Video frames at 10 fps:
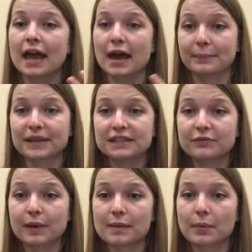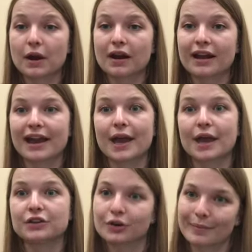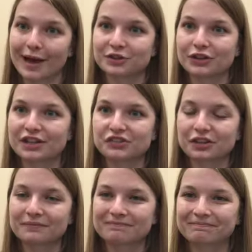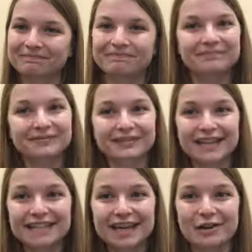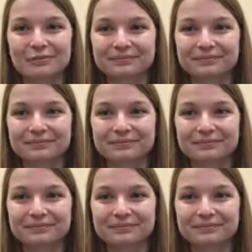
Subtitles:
a piece of paper, and your imagination. Let's go.